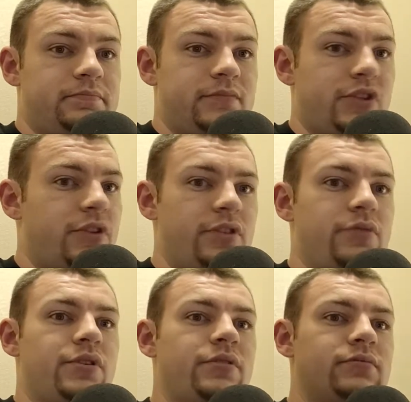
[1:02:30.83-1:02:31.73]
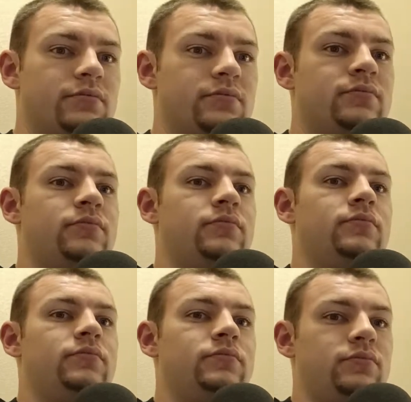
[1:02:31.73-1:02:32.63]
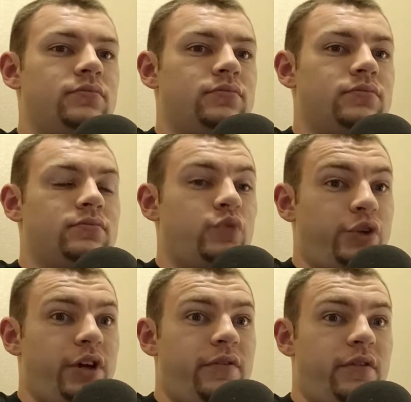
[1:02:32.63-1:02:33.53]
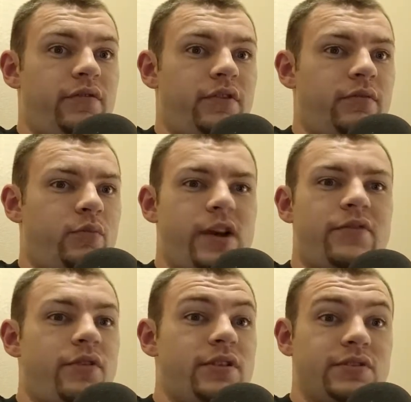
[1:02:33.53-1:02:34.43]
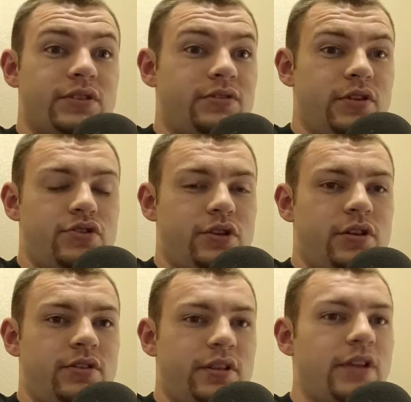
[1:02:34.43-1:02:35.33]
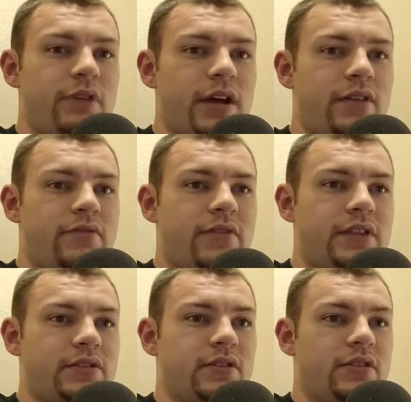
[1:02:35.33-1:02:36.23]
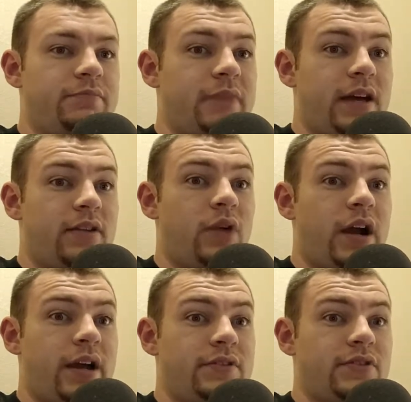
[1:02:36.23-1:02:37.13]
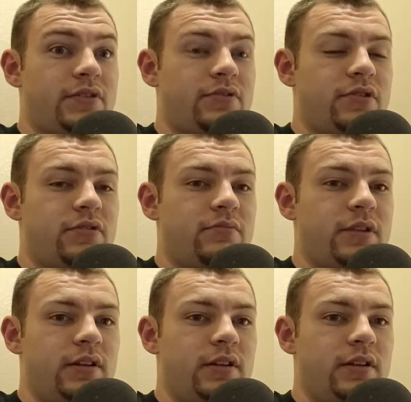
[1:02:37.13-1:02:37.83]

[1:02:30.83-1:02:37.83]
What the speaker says: so that you can recover from whatever this condition is that you have that's called bad ride syndrome.